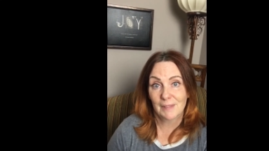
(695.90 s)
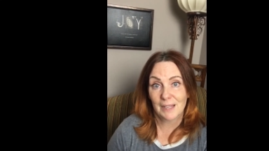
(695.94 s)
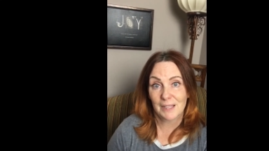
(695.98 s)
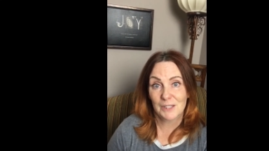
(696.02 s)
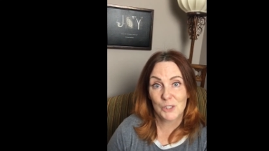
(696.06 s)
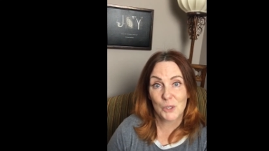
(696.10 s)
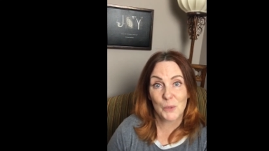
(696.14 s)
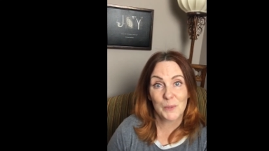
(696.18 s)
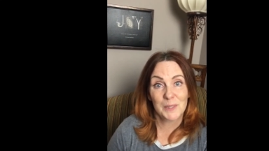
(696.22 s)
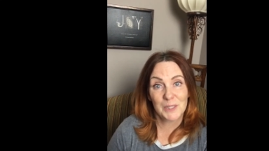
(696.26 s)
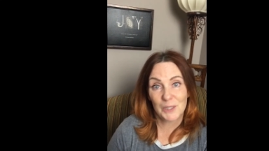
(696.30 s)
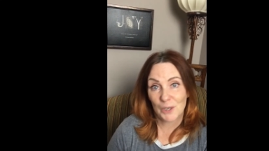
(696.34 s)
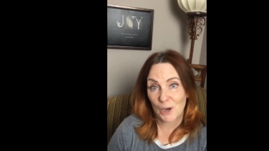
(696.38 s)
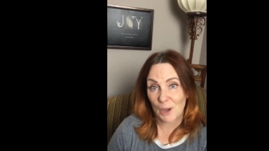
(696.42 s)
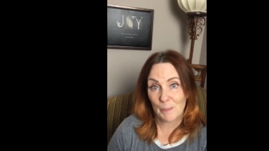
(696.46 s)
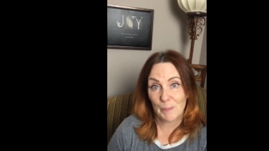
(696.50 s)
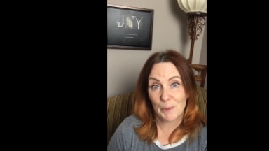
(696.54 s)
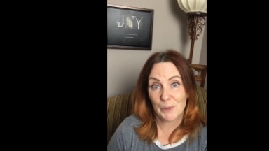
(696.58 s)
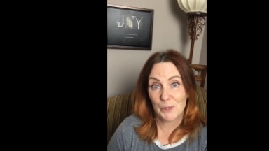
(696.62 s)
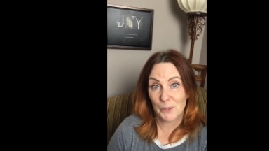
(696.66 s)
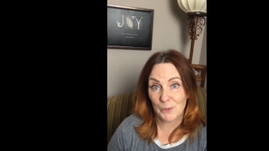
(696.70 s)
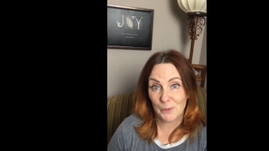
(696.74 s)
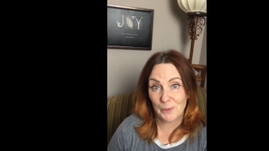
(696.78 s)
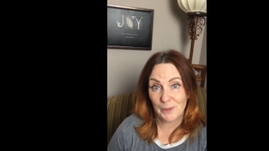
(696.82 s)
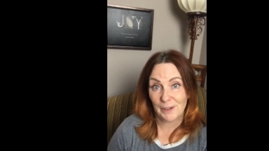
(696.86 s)
So it's an
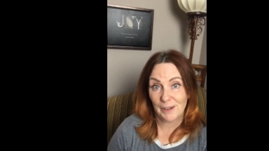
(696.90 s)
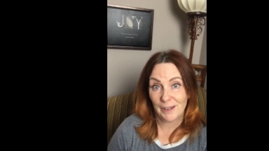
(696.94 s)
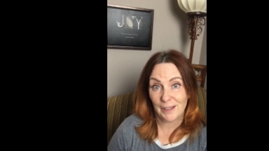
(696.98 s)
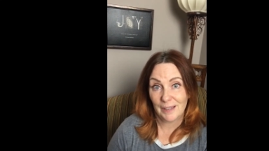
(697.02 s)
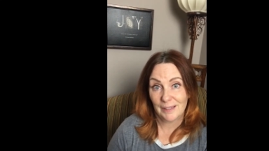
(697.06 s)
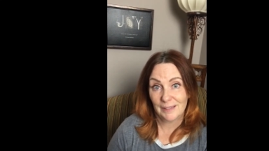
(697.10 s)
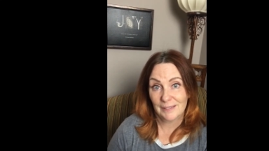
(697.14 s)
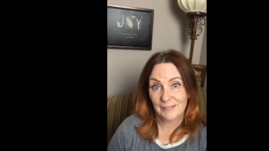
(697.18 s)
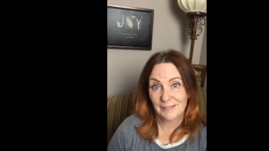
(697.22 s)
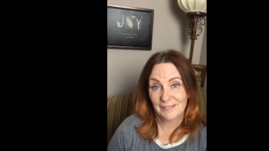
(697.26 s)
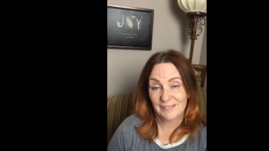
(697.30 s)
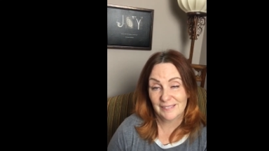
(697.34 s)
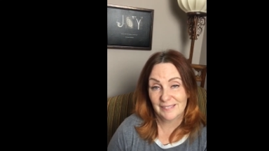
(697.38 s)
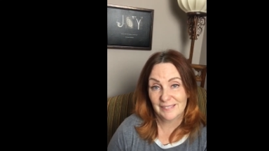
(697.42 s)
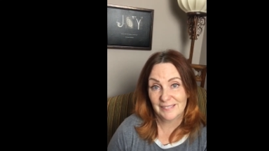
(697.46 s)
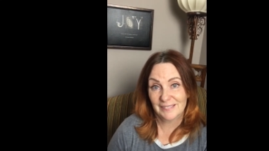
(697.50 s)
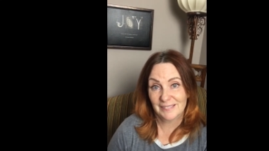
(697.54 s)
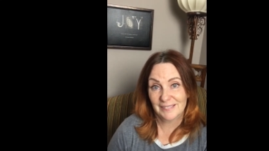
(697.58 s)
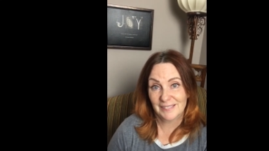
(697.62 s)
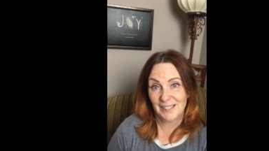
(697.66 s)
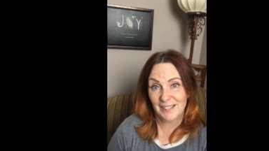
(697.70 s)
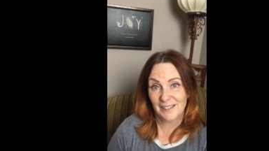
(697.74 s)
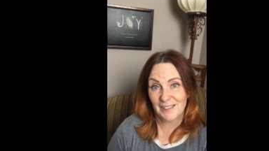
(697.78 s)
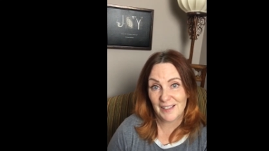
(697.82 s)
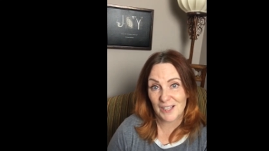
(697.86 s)
opportunity.
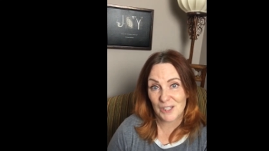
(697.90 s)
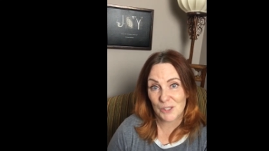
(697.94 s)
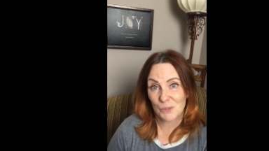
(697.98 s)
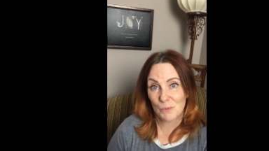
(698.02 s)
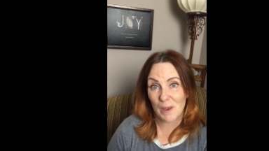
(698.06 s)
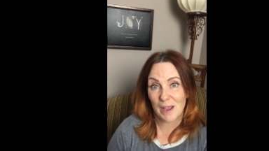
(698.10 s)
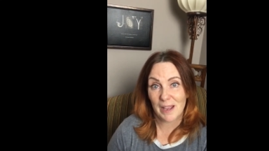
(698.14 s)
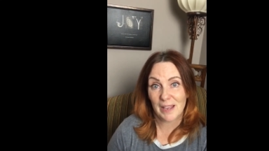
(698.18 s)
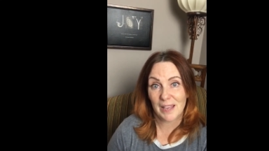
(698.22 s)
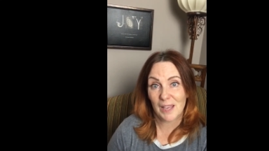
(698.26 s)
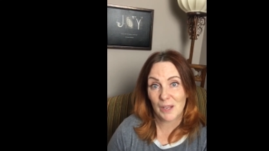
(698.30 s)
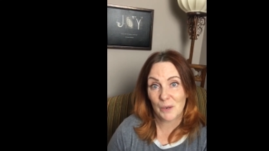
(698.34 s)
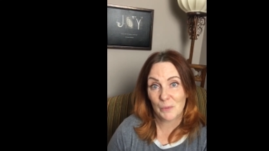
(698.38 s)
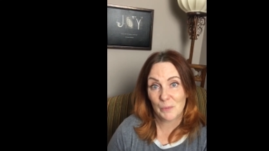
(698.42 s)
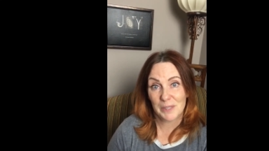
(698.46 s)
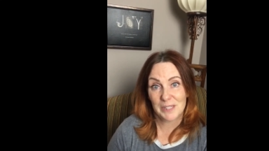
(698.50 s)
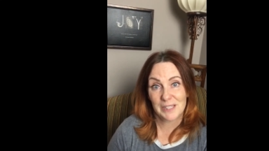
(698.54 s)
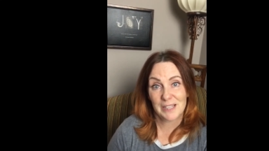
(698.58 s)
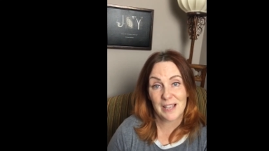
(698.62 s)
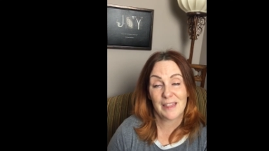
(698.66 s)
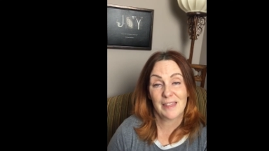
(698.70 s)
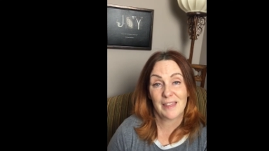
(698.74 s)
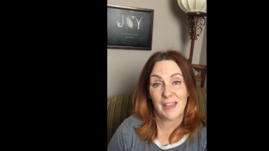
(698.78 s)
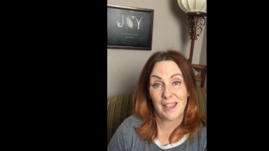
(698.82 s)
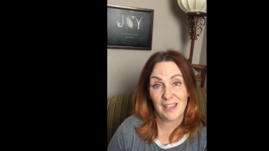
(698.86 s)
And that's why again we
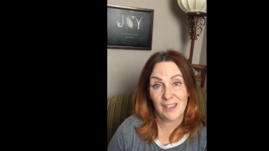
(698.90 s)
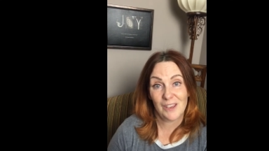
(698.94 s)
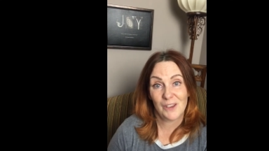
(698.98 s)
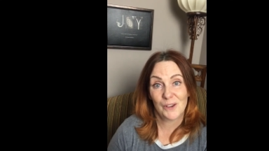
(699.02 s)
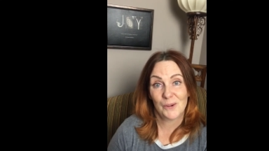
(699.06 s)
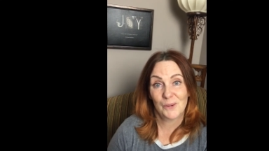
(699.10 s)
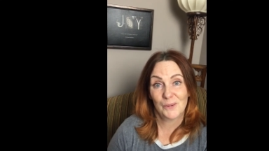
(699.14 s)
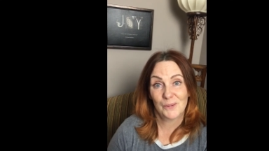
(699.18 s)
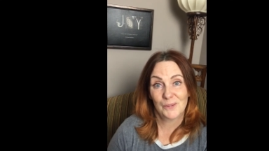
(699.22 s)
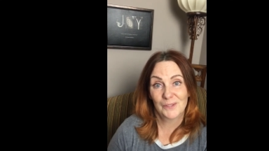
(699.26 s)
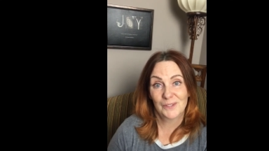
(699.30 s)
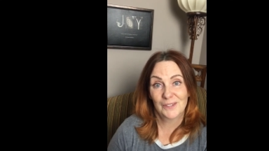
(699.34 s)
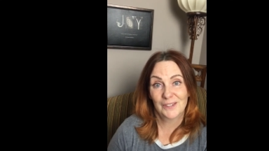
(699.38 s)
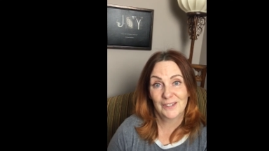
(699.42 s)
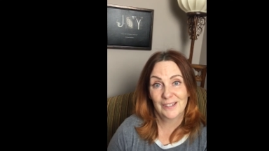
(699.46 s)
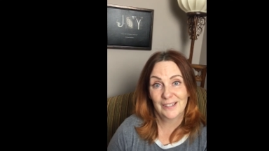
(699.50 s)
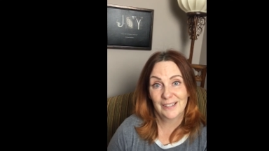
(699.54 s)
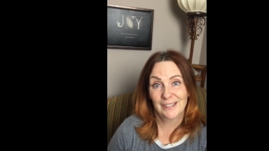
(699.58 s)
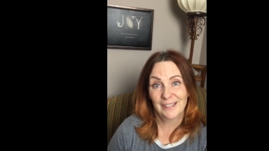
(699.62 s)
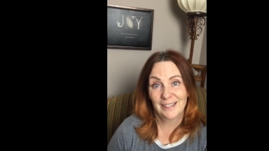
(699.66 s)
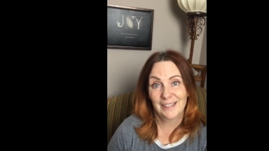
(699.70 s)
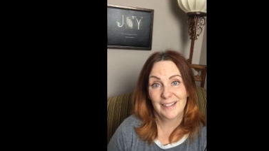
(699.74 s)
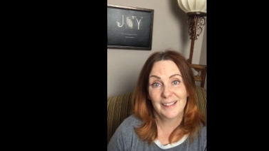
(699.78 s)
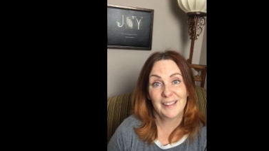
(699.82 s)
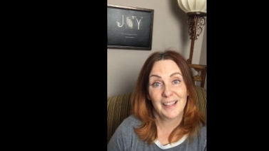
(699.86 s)
say thank you.
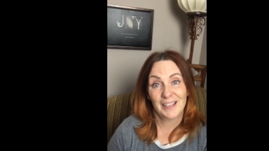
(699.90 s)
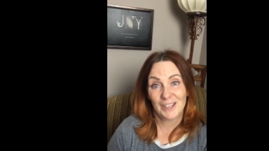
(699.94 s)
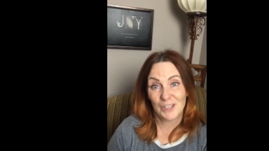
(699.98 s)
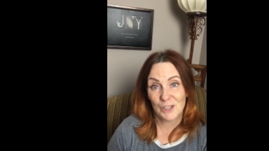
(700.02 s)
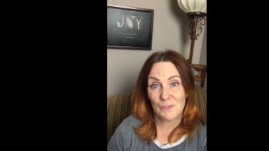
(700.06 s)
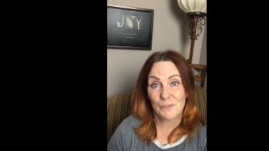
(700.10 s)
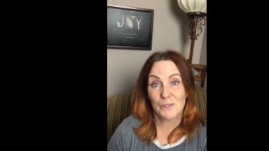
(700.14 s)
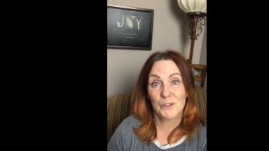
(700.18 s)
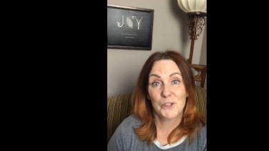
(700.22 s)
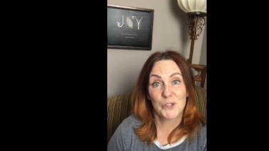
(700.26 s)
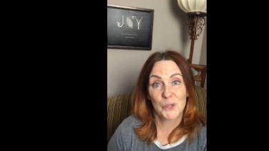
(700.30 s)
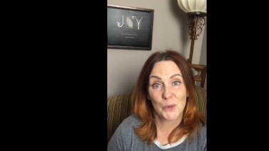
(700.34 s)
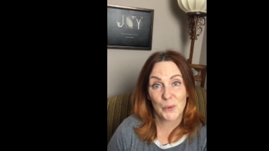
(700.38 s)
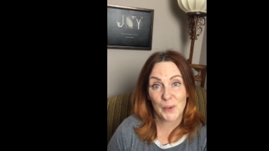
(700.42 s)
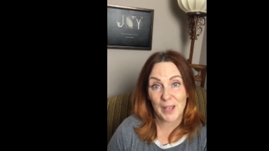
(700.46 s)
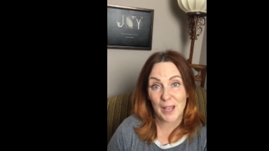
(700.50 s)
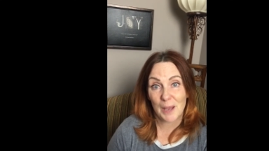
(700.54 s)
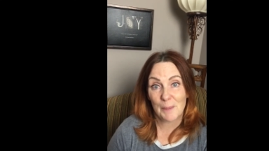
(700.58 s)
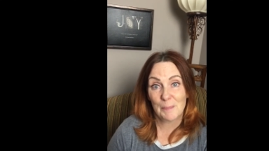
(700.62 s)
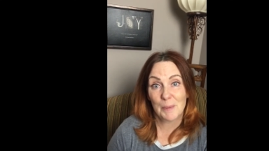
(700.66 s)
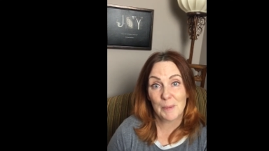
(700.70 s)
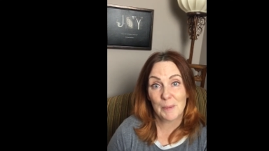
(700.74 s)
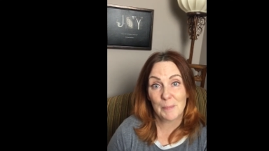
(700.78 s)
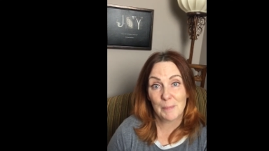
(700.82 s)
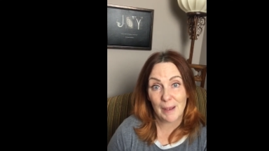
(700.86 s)
Thank you for showing
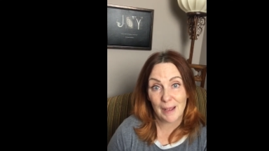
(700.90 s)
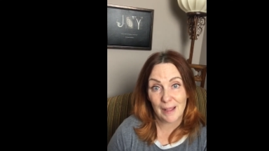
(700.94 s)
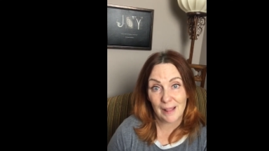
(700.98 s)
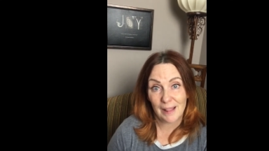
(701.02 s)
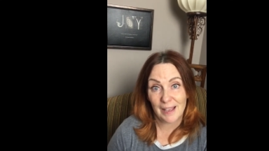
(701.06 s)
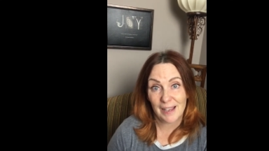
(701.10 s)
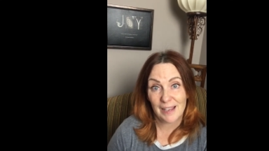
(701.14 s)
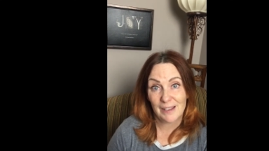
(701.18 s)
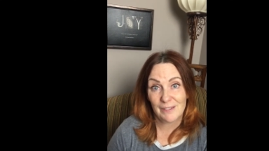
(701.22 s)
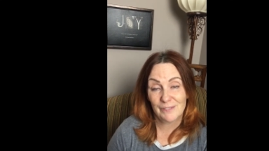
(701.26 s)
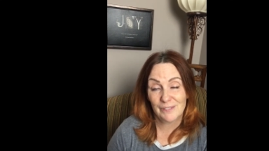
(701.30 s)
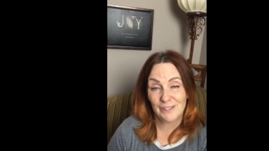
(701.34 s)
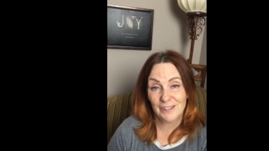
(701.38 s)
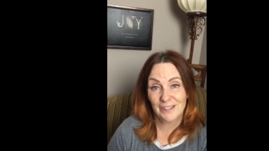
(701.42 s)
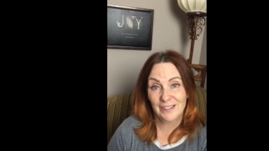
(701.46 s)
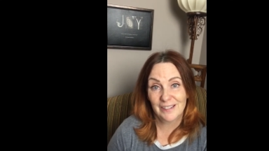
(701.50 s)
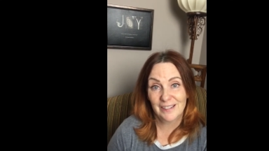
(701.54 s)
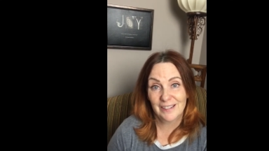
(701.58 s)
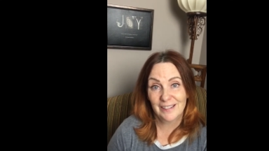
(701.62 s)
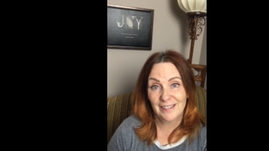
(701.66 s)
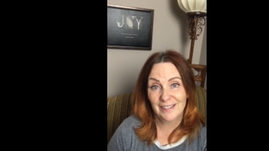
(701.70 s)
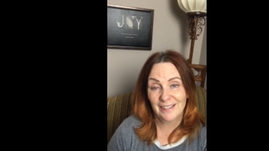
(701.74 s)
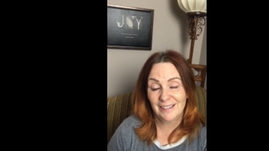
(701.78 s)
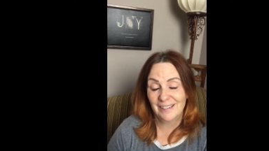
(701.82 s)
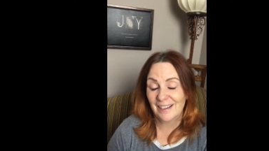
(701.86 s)
up in my life.
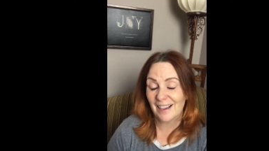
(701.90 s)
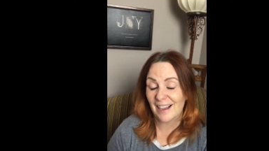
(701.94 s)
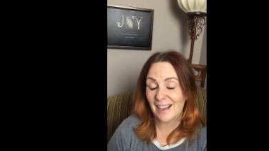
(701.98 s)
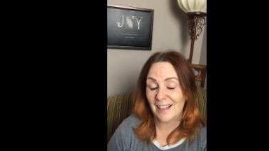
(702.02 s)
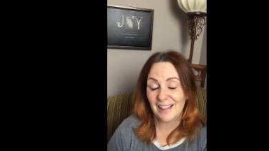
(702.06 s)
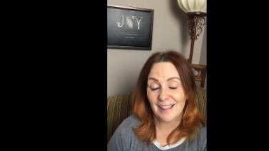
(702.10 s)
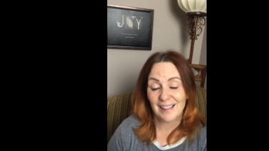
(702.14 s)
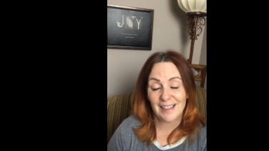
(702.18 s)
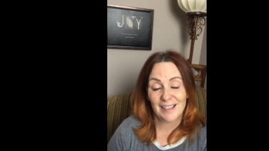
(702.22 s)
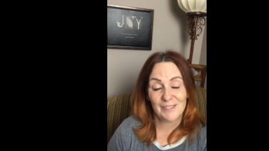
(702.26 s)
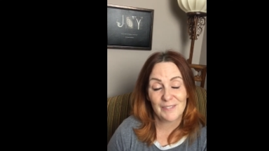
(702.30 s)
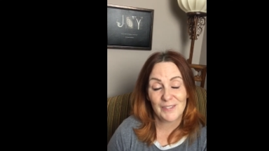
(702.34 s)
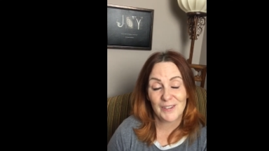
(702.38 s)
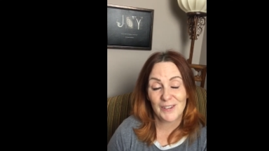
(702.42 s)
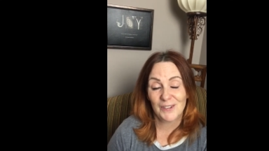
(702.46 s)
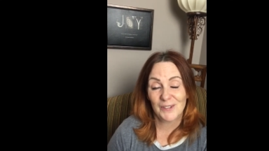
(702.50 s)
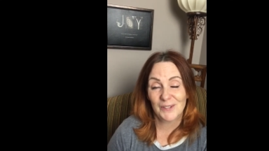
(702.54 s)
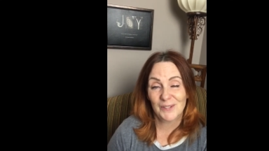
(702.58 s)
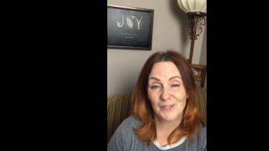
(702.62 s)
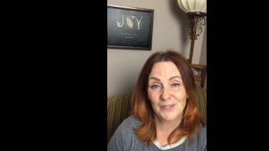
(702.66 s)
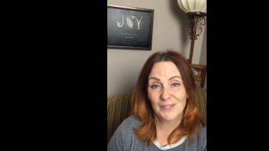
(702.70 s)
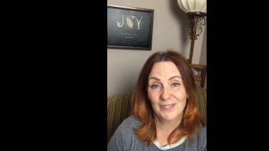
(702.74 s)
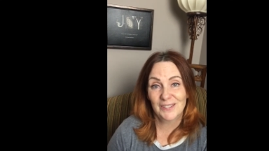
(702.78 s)
I love you.